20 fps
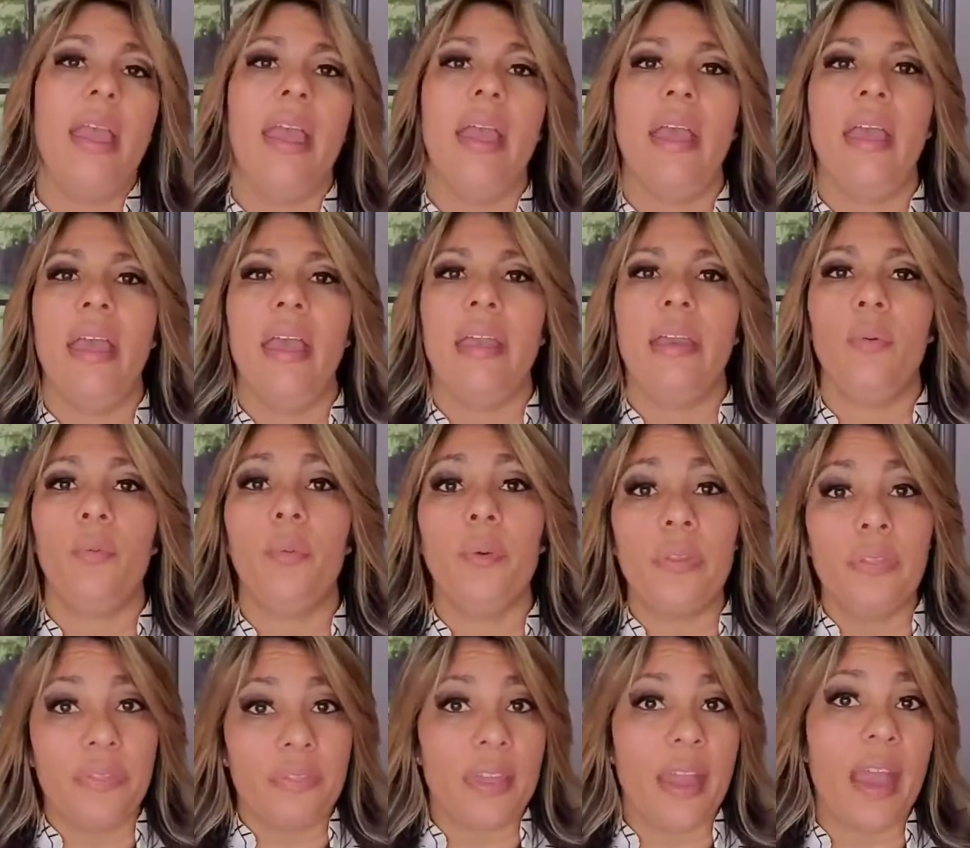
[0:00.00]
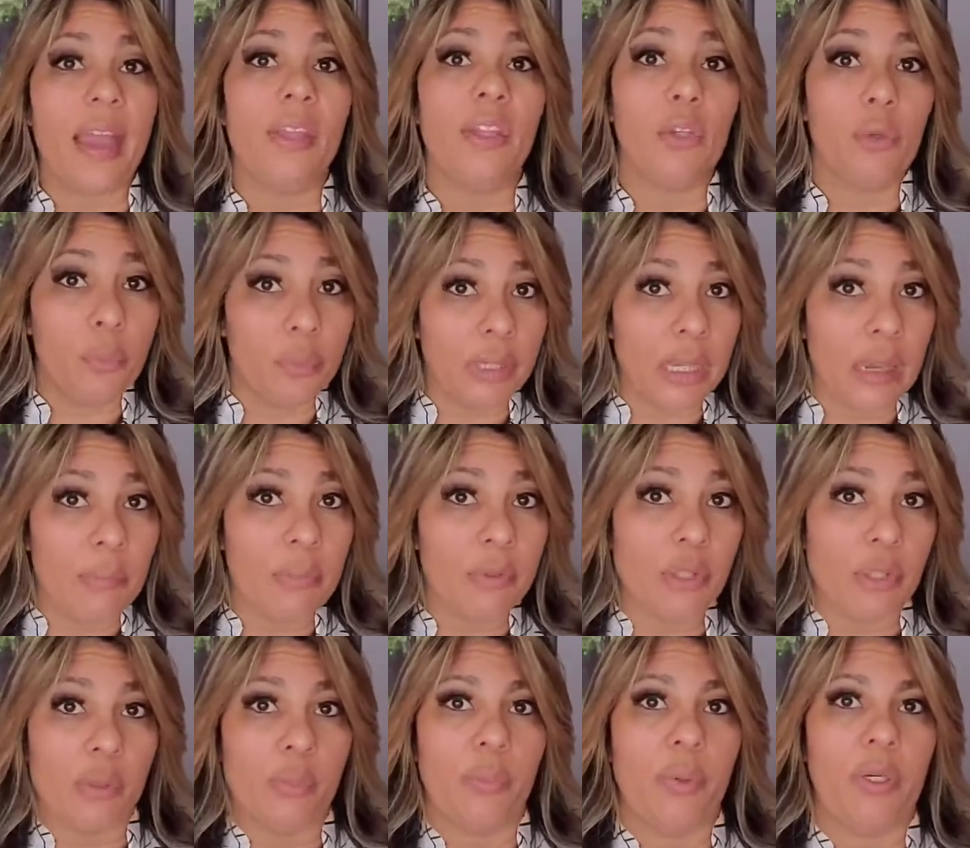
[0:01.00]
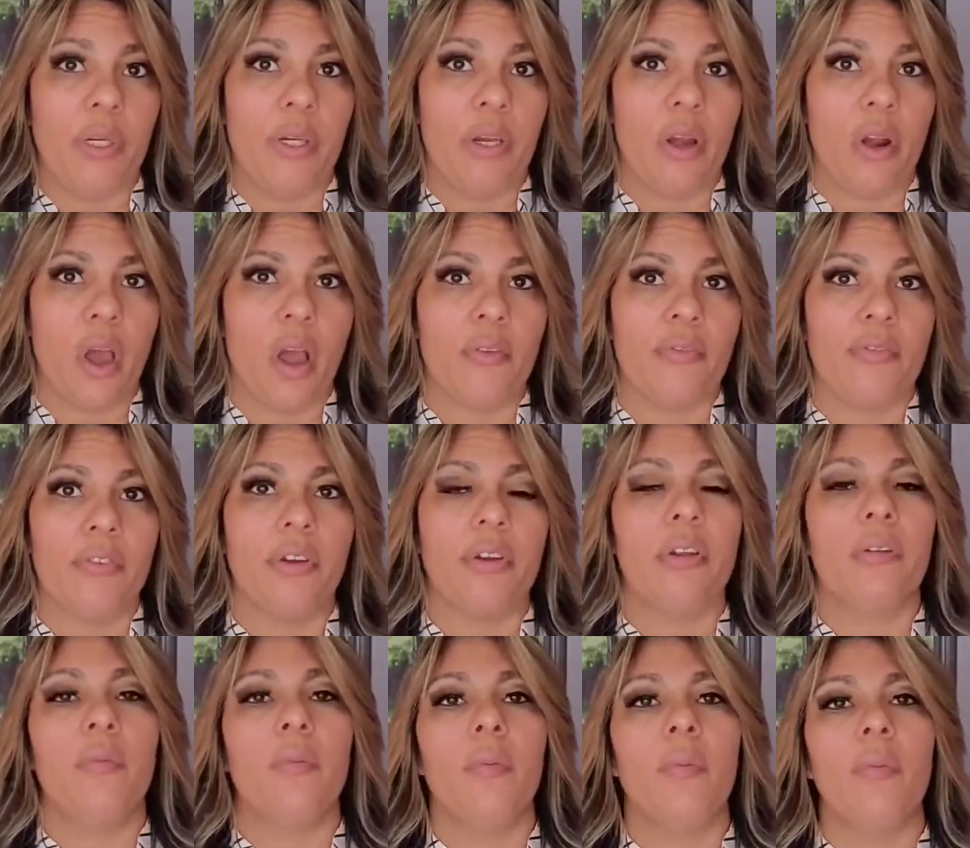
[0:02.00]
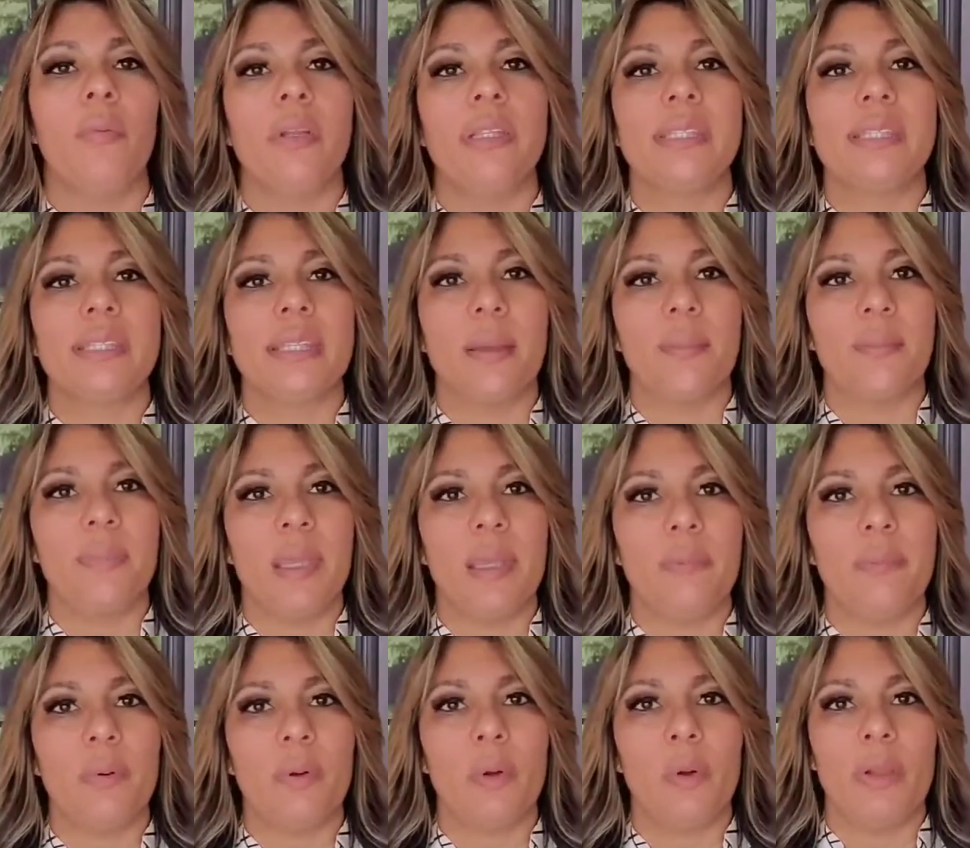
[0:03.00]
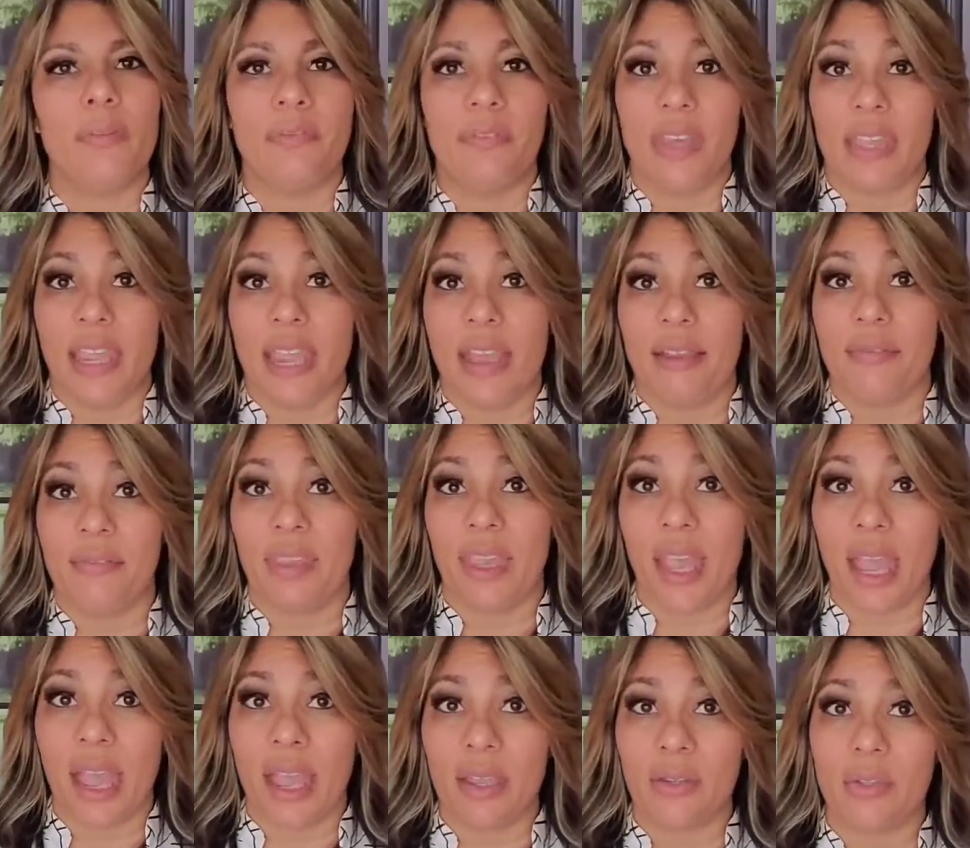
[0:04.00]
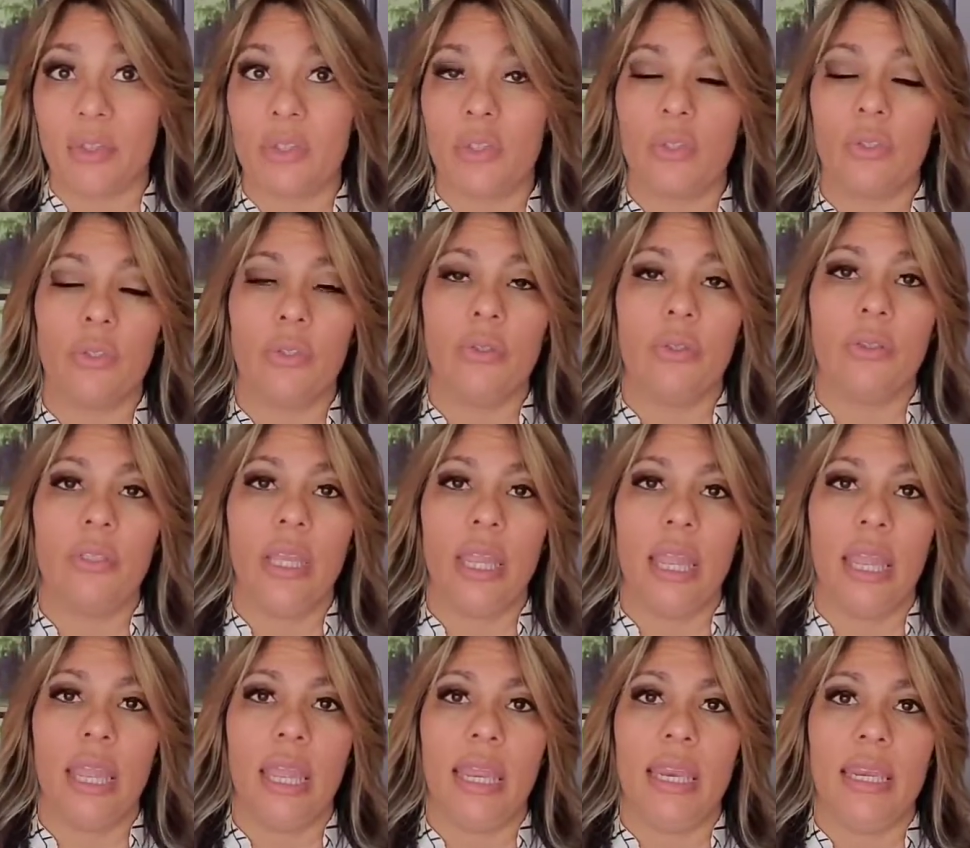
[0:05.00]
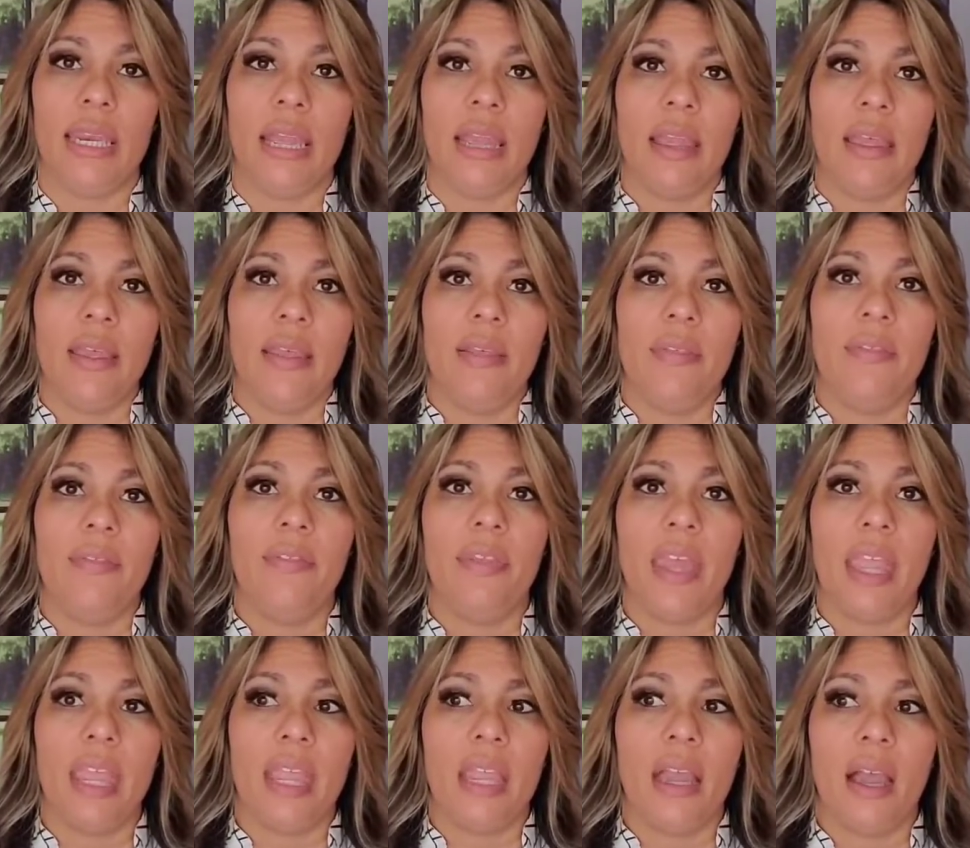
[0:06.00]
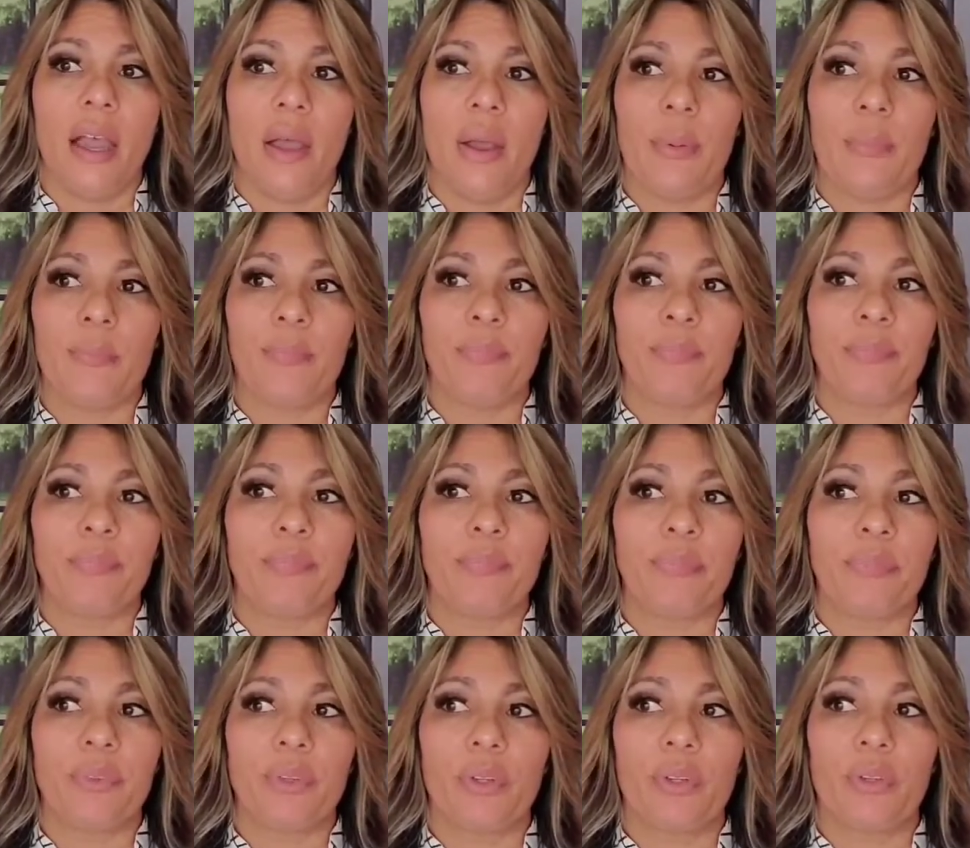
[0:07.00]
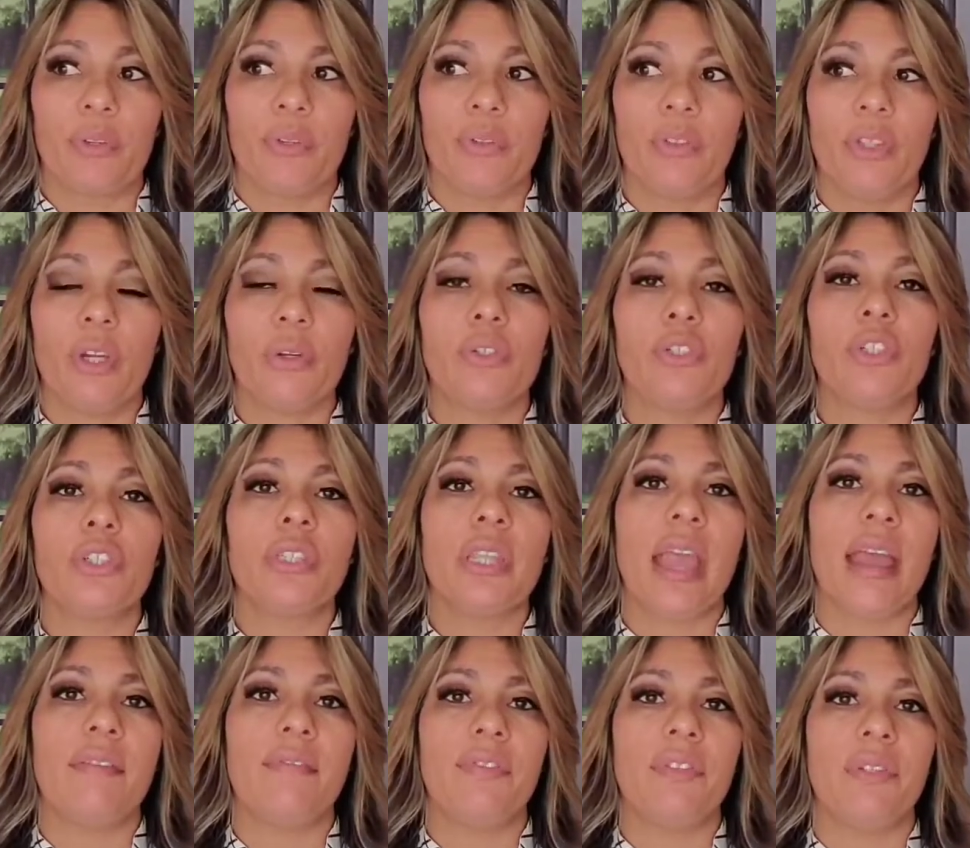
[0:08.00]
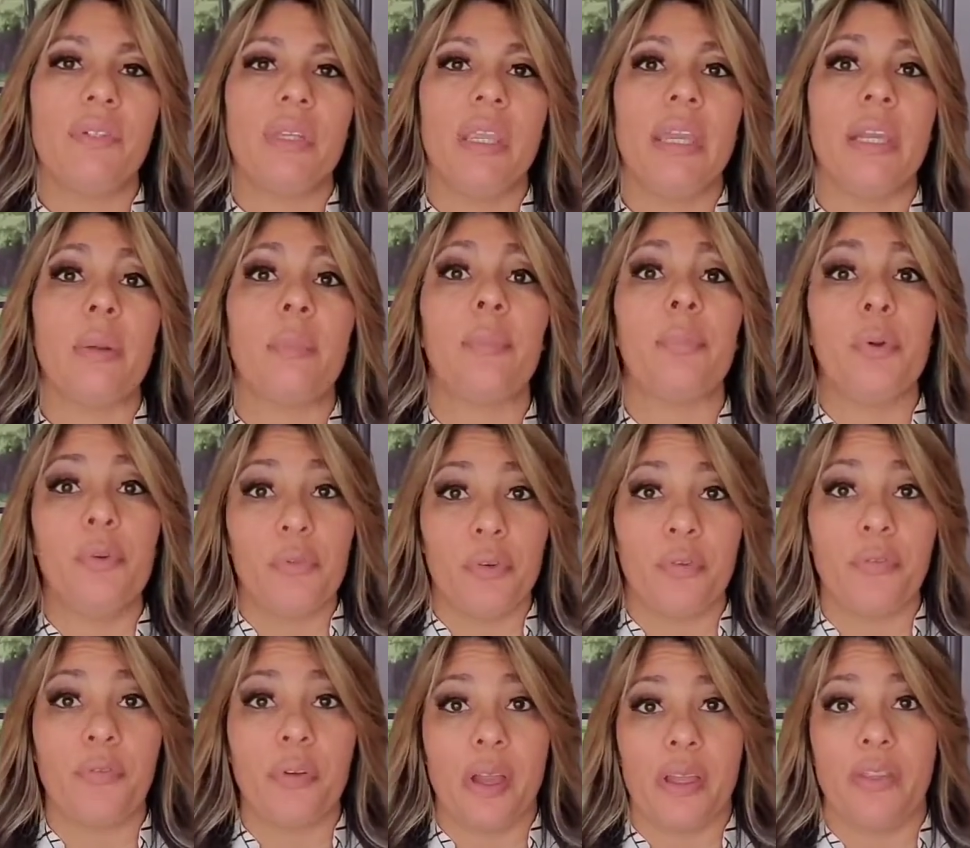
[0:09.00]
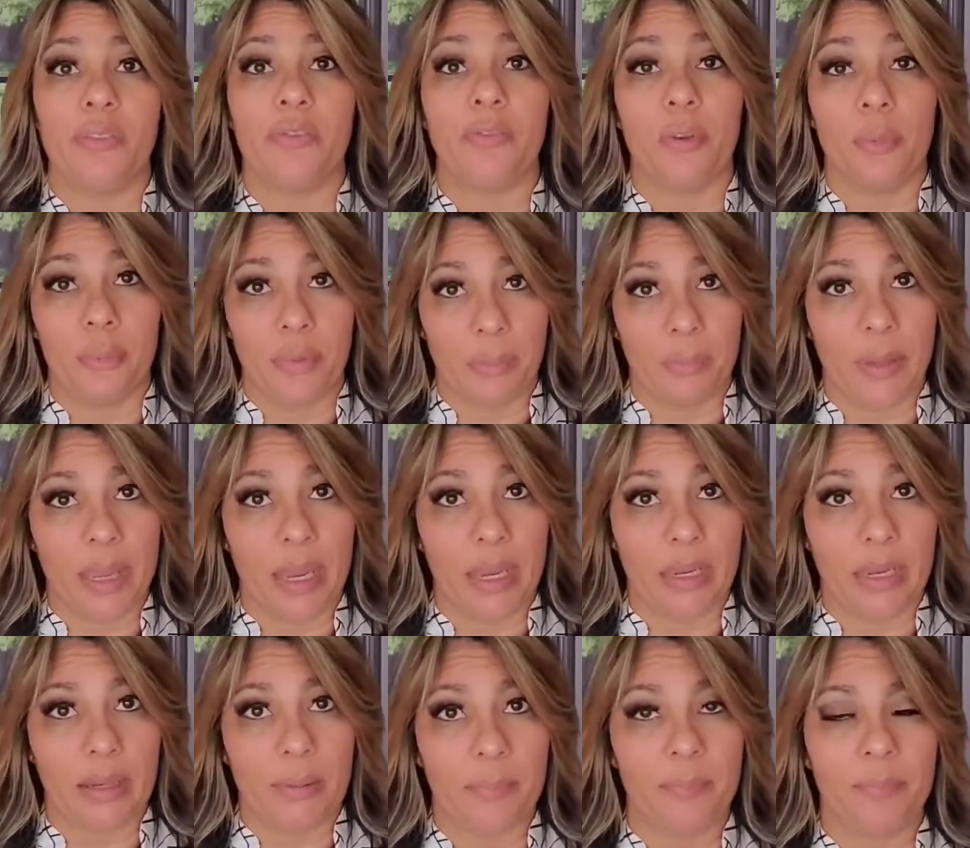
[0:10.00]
And with that, you'll be able to put in an offer. With some people, if they have cash, then they um, they'll just have to get a proof of funds from the bank.